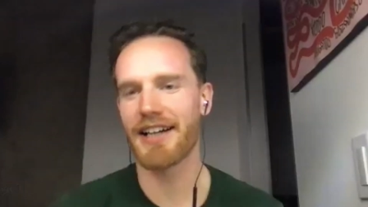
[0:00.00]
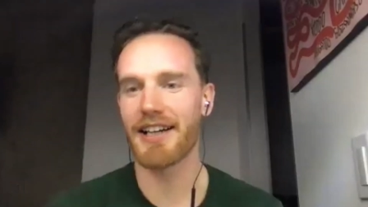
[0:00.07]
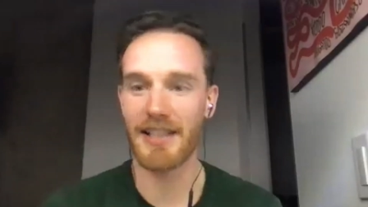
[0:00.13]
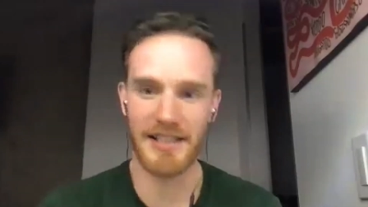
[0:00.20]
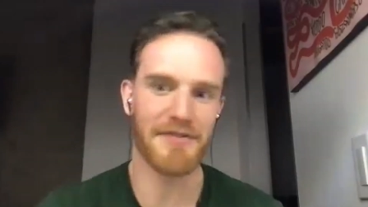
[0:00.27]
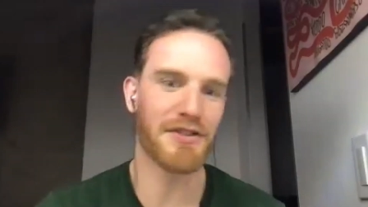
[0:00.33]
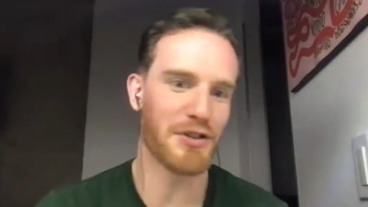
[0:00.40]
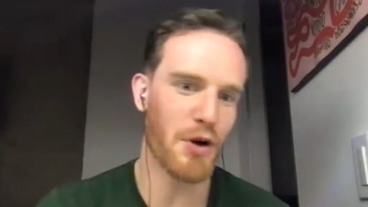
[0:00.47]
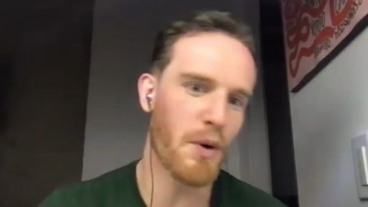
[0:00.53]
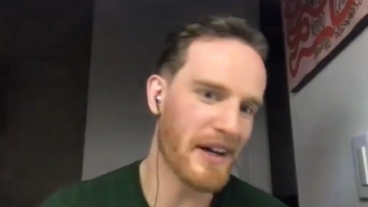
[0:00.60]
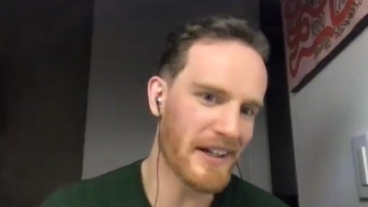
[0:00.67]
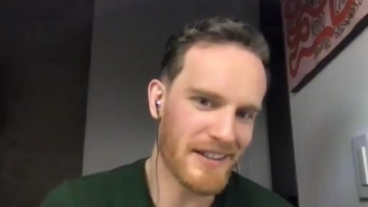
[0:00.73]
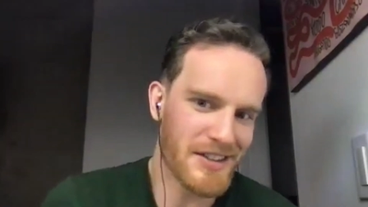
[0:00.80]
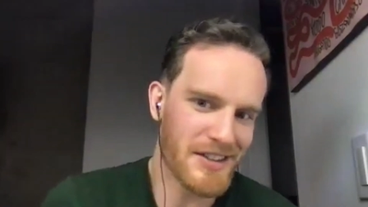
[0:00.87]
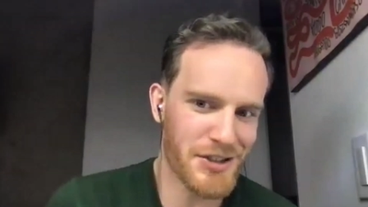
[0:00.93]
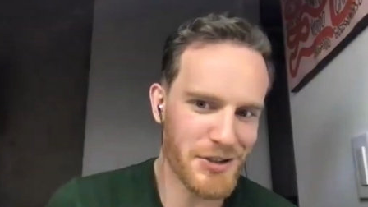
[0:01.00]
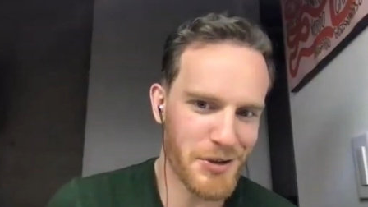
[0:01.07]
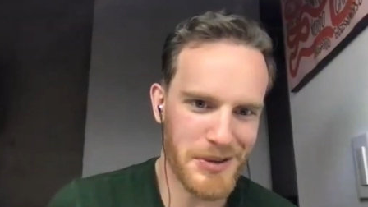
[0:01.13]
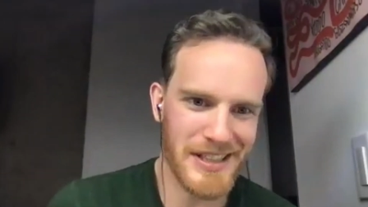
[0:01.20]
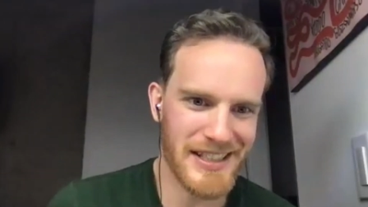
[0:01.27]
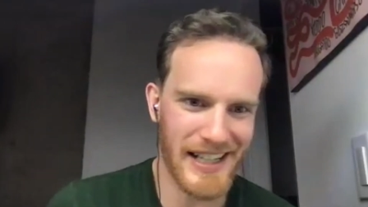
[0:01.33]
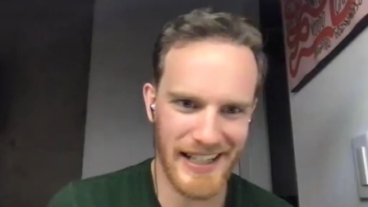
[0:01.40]
I guess if you know English, you
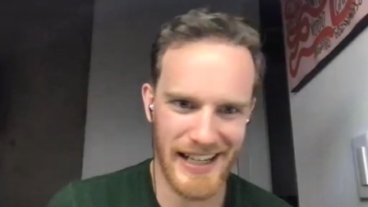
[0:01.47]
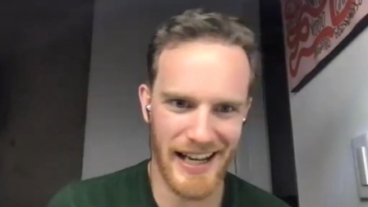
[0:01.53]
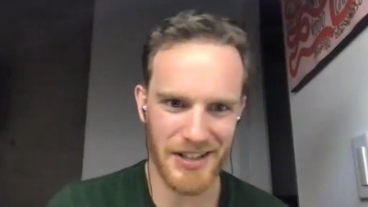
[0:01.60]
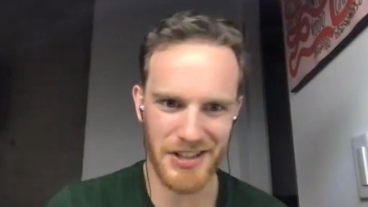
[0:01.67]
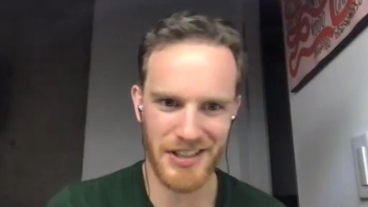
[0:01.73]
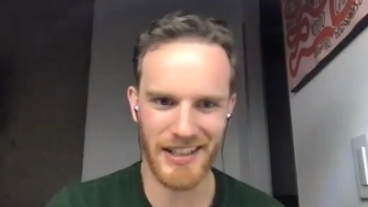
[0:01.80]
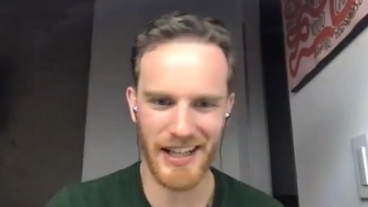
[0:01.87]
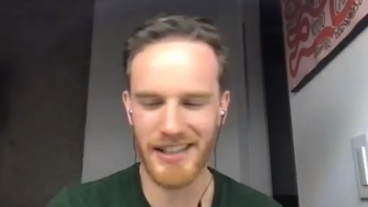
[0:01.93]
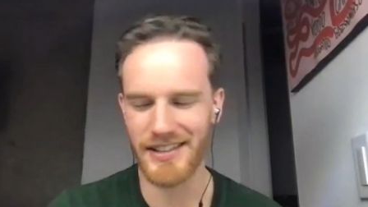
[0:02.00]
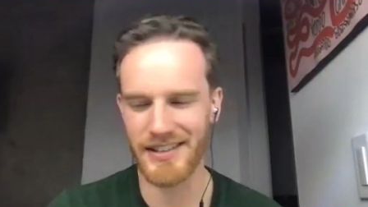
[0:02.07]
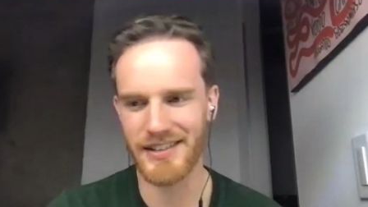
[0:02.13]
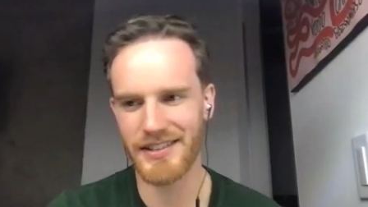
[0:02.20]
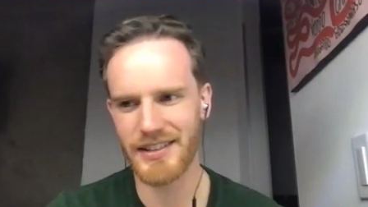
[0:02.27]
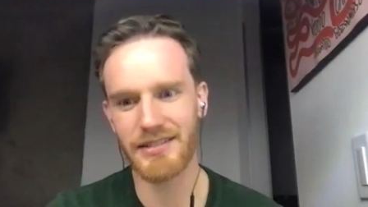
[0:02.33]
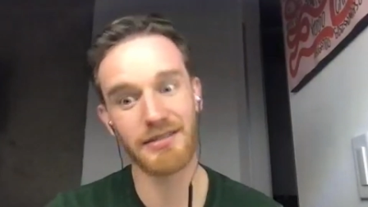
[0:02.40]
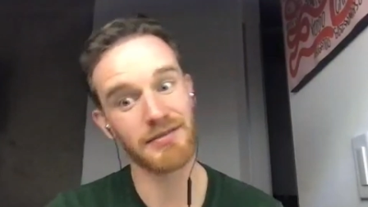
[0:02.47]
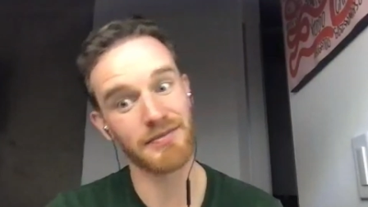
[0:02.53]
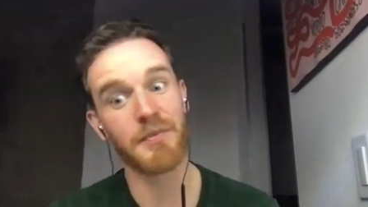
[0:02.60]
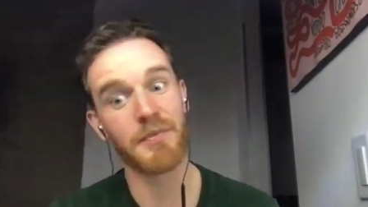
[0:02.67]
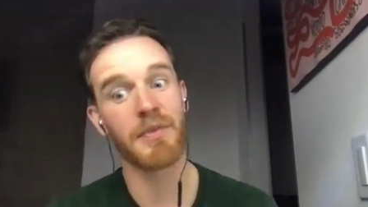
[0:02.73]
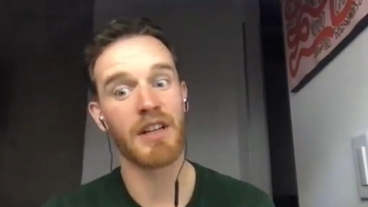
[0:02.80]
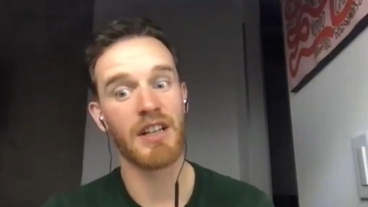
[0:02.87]
don't need to take English classes. You know,
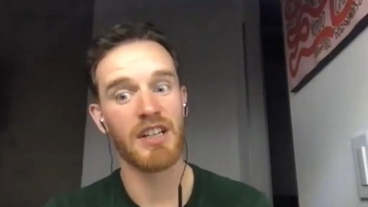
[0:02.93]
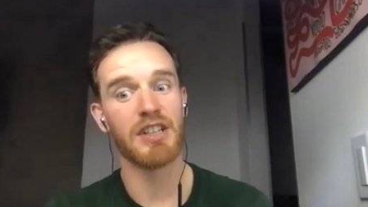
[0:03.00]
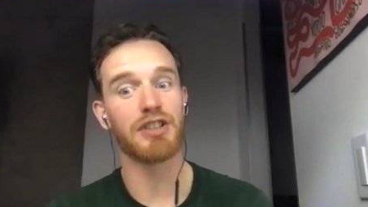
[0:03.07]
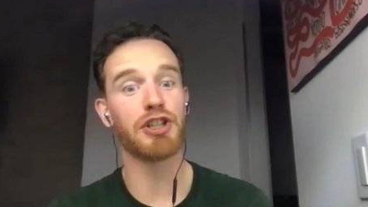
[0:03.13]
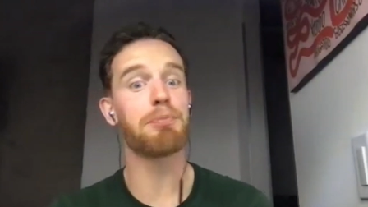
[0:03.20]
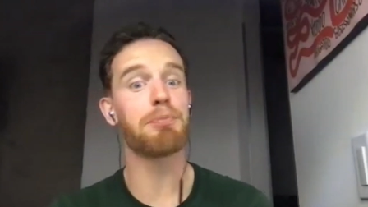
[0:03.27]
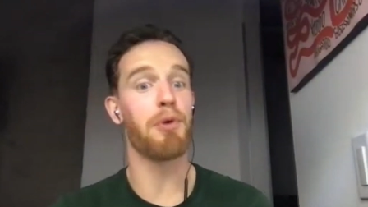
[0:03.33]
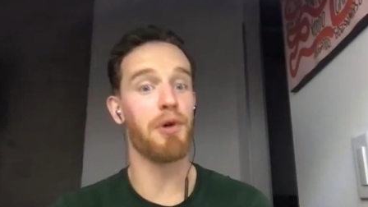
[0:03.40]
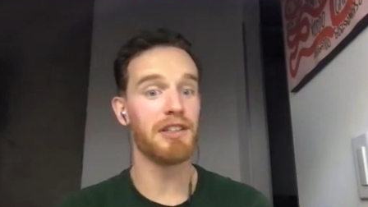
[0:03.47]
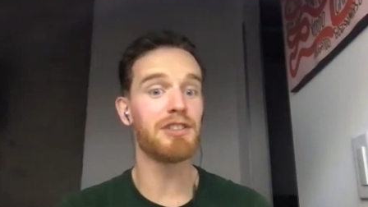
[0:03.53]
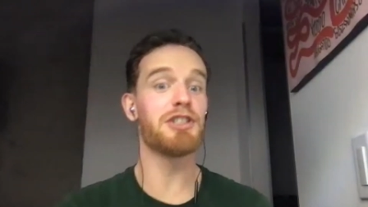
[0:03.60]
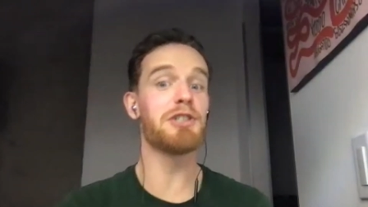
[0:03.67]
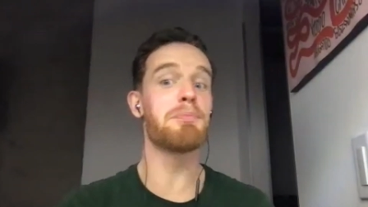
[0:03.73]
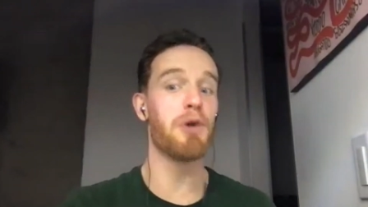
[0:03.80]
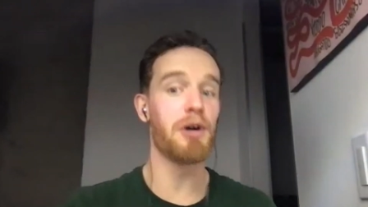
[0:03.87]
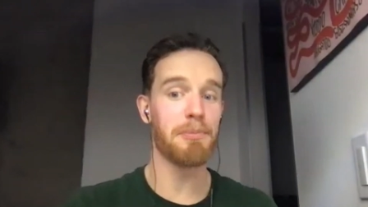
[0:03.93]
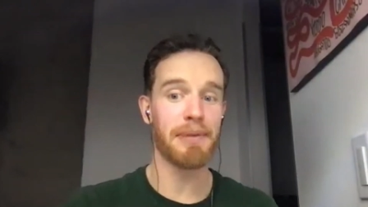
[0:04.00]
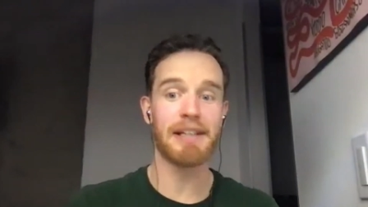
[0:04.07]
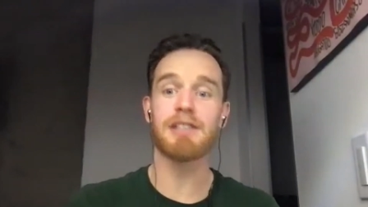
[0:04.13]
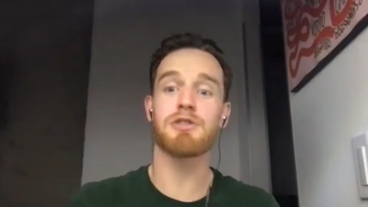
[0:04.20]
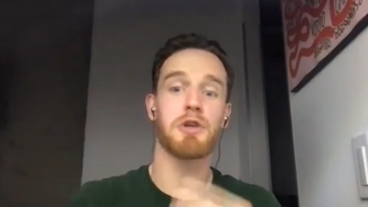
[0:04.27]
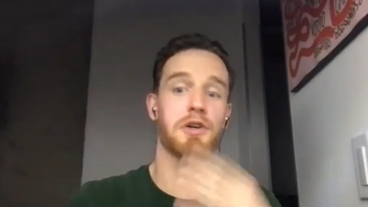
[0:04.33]
good point. Good point,
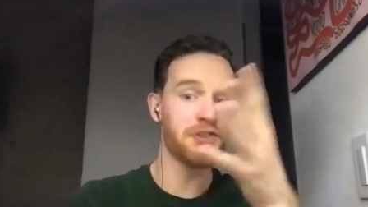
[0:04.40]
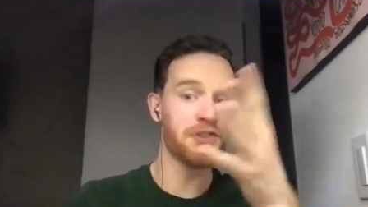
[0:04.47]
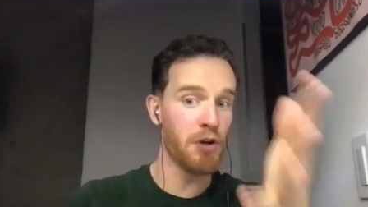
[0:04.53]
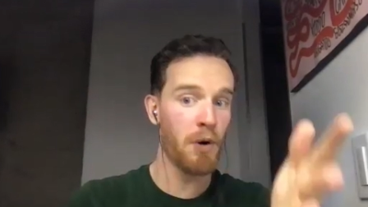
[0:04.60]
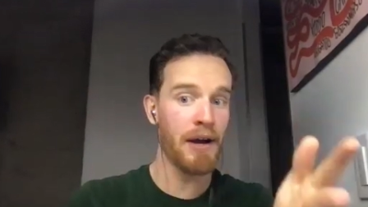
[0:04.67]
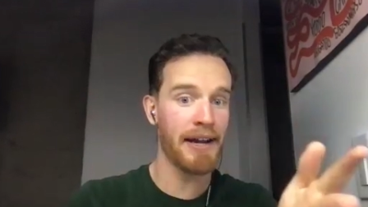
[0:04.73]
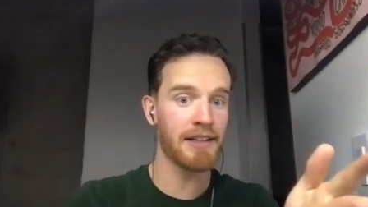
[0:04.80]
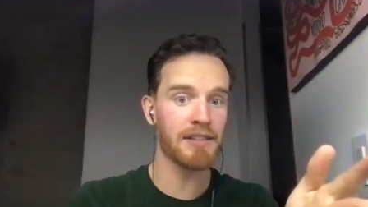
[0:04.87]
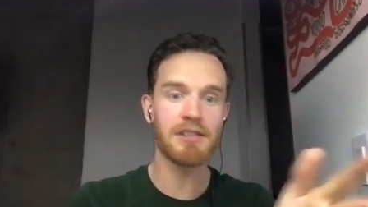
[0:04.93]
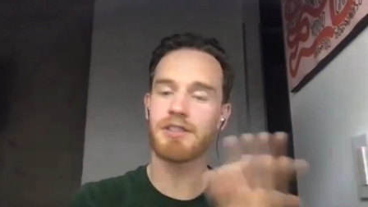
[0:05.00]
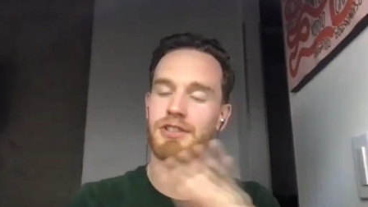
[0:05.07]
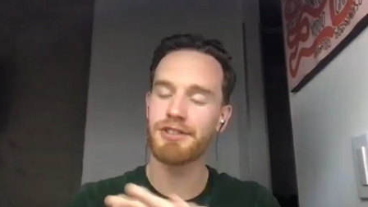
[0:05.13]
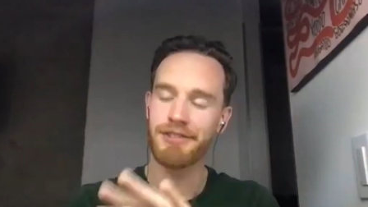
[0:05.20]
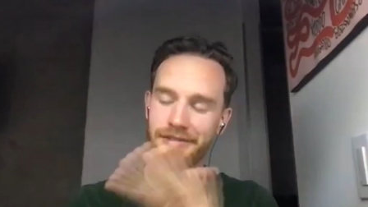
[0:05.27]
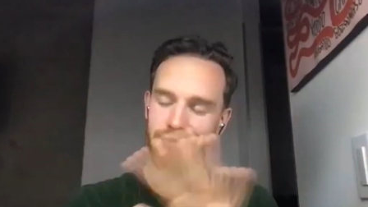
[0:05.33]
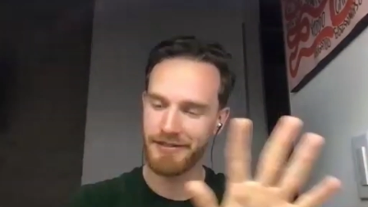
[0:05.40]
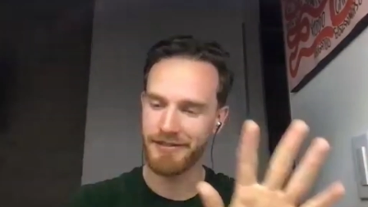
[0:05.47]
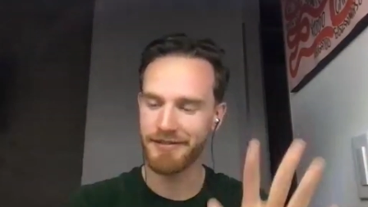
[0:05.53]
Betty. So if you know English,